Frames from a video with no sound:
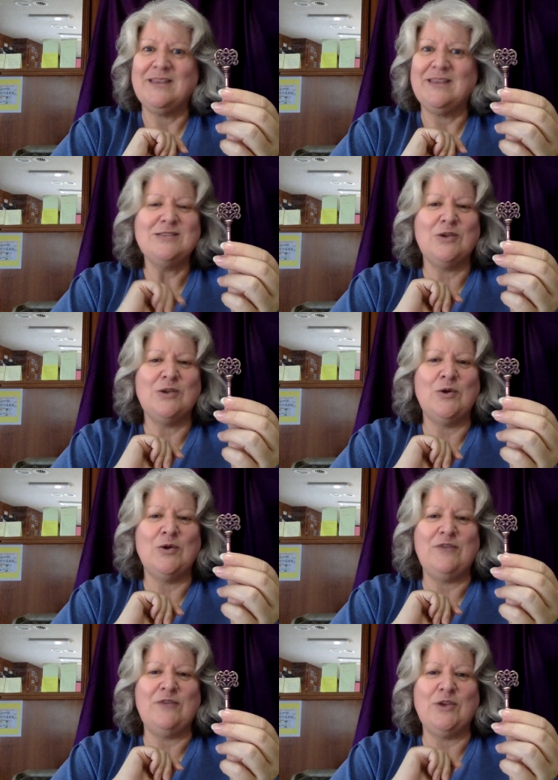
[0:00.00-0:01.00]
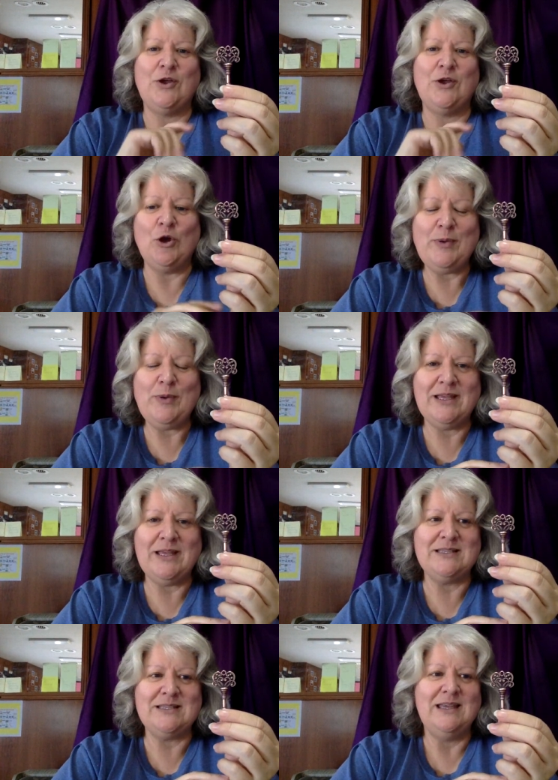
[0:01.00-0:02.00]
So if you go to open
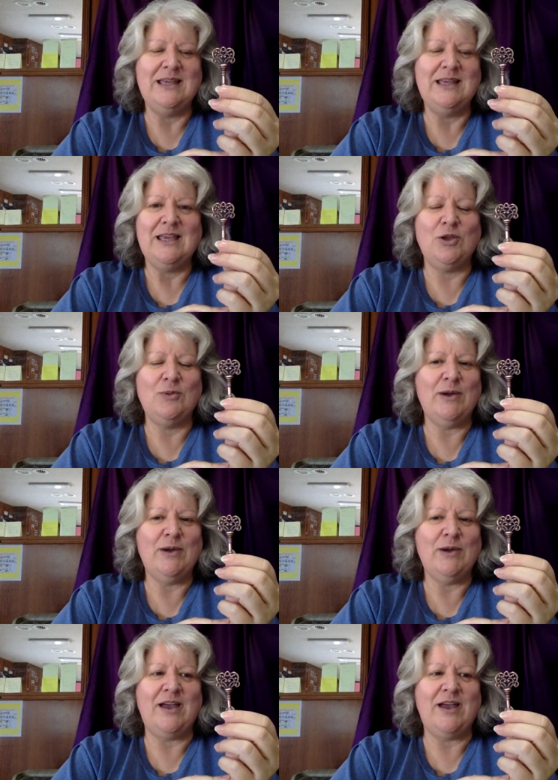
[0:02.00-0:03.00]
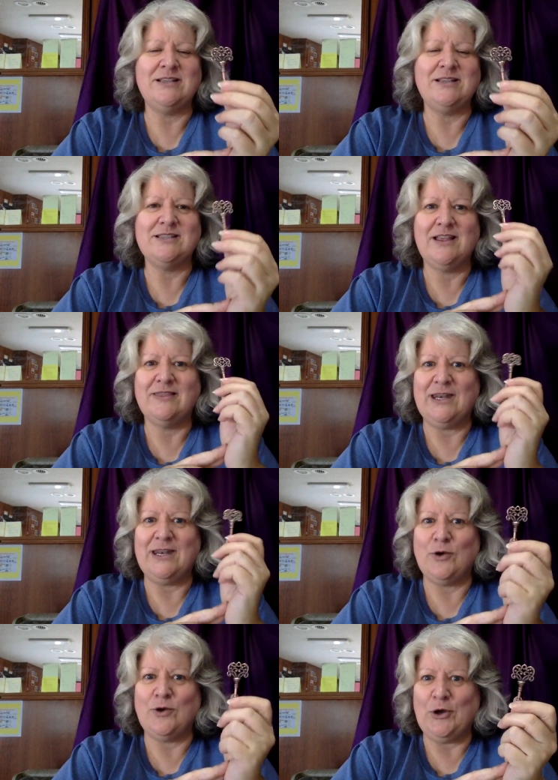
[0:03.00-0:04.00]
it, you might find that
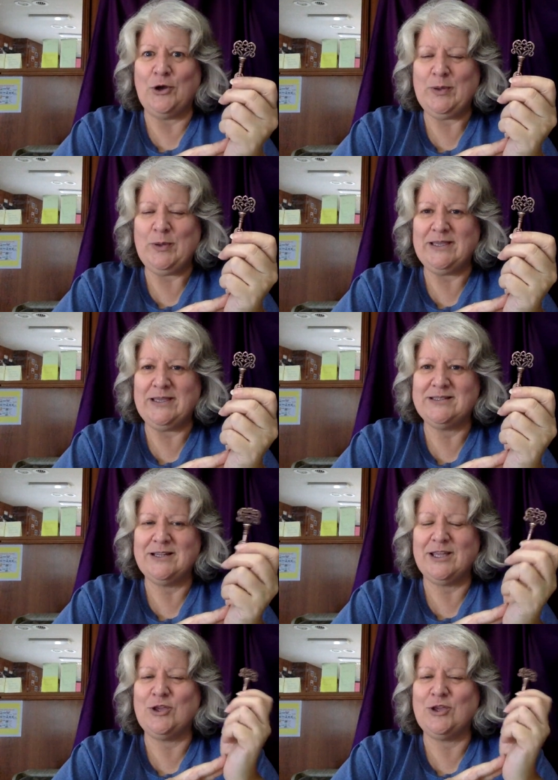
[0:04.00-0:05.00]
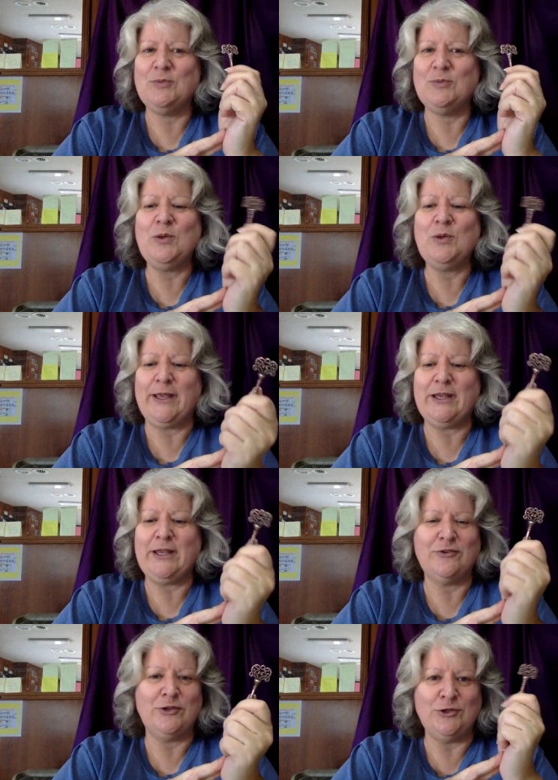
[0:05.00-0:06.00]
it won't open yet. Like, you could be waiting
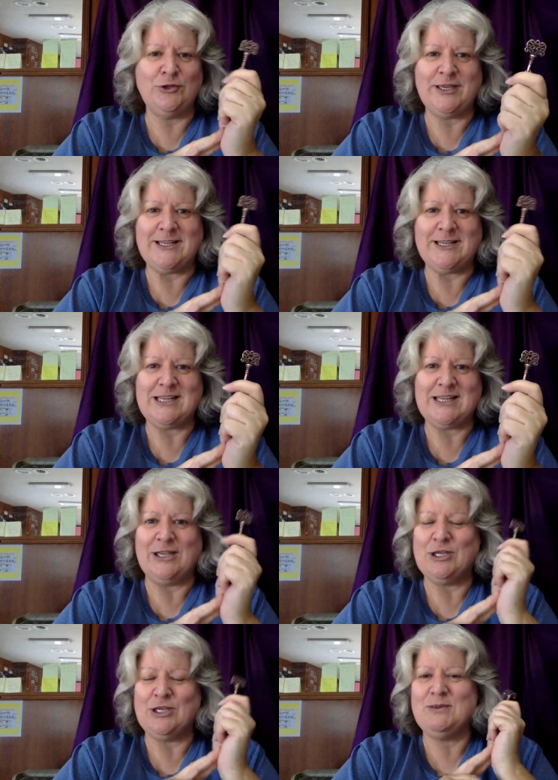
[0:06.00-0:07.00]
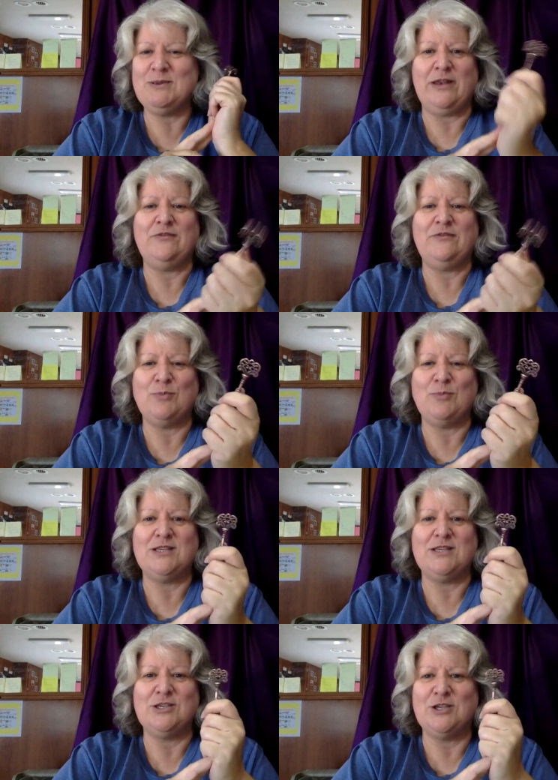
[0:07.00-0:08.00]
for a new year to start. You could be waiting for your
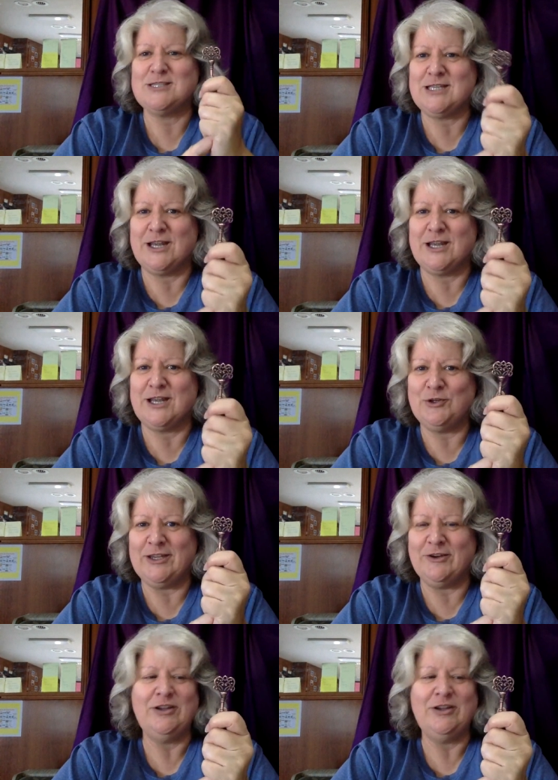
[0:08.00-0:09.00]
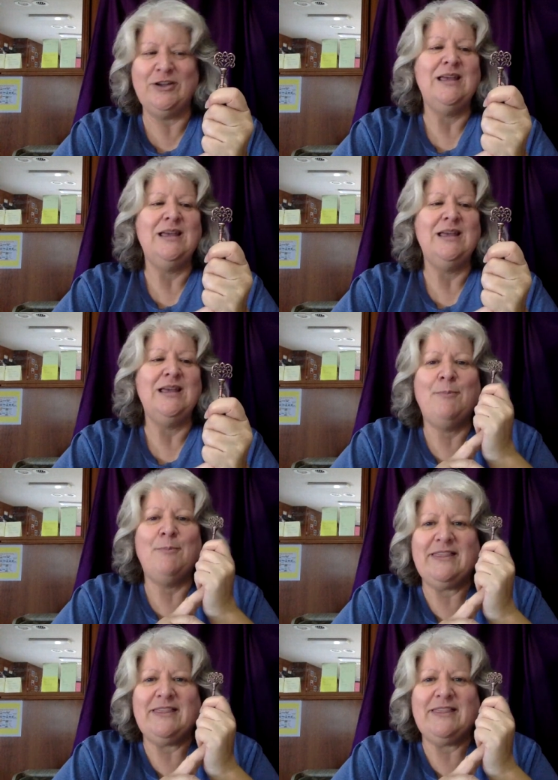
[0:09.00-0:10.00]
birthday so you can start a new year,
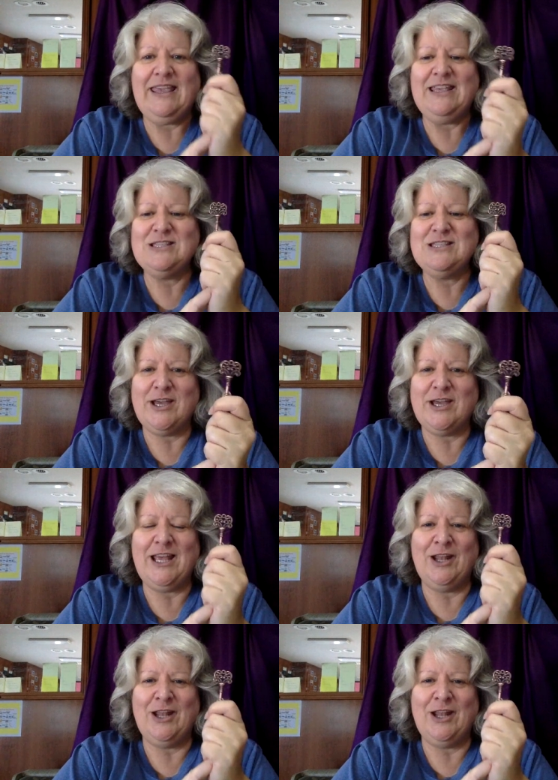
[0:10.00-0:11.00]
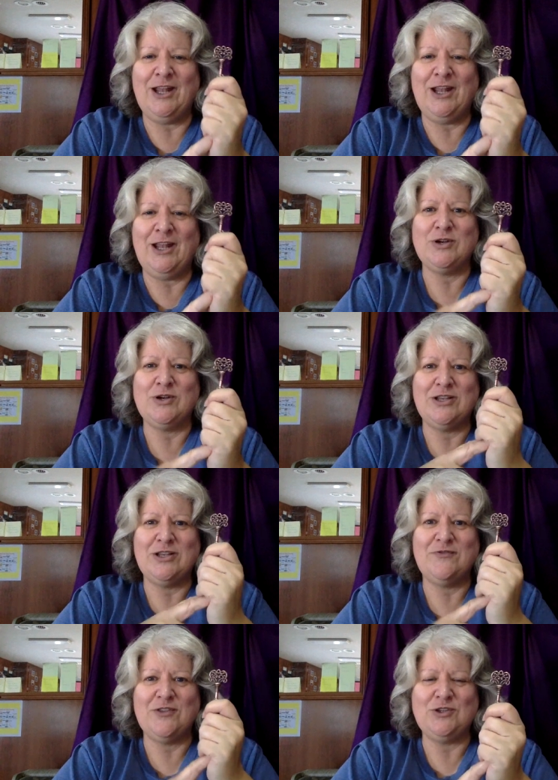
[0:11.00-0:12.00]
but the key is not going to unlock the door
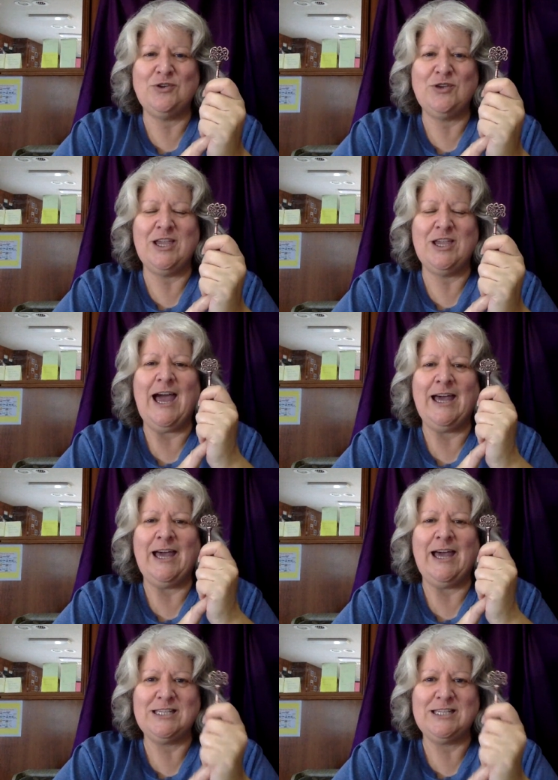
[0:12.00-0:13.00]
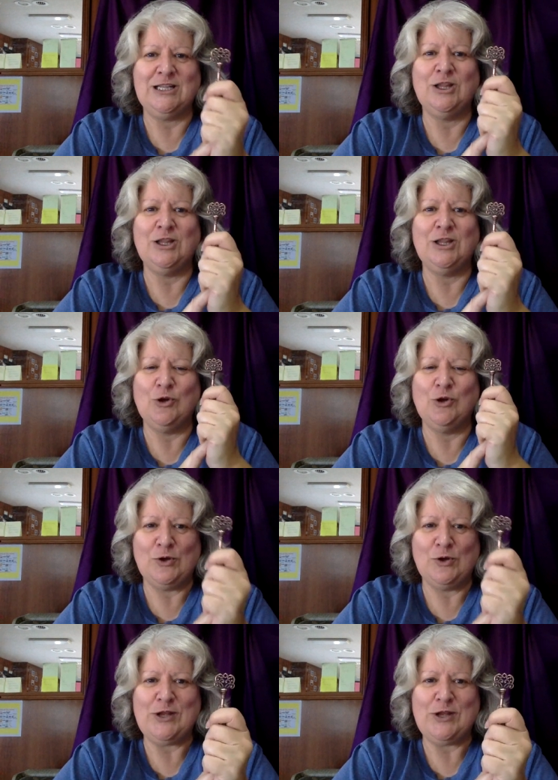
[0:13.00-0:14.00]
for the new year until your
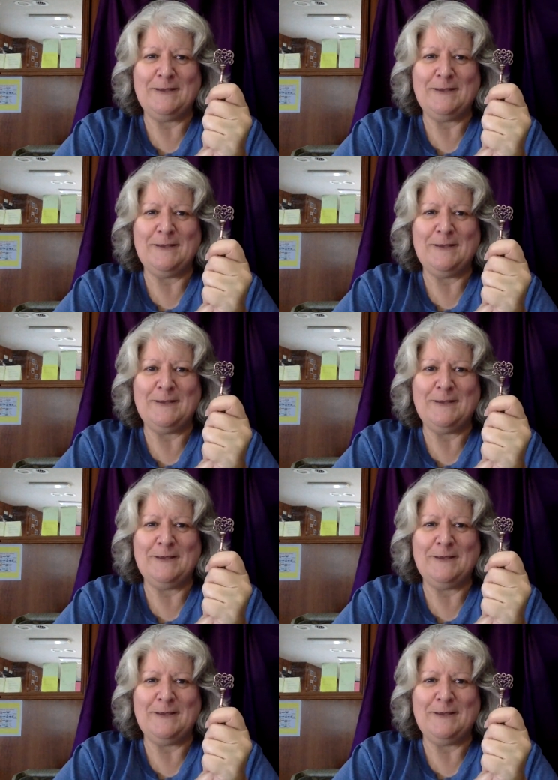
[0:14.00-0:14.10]
birthday.